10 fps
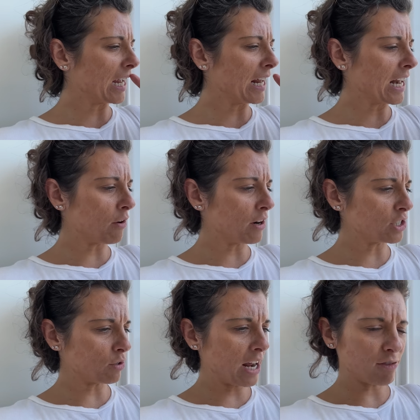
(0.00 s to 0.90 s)
and now I
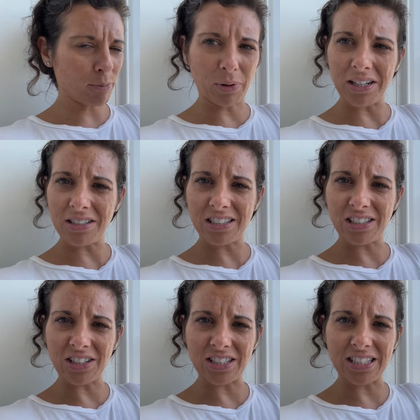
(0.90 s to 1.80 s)
don't have a place
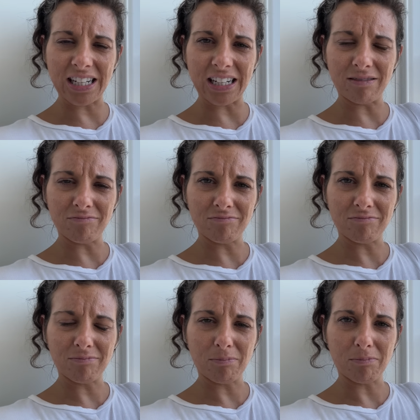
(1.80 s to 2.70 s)
to sit
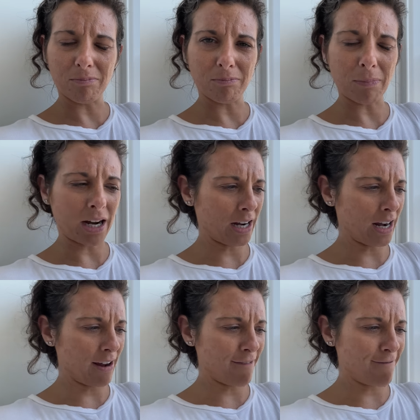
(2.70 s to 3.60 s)

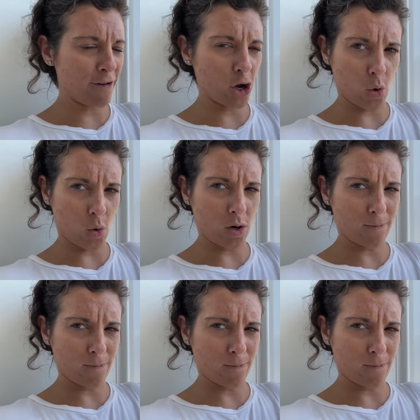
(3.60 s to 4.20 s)
my food.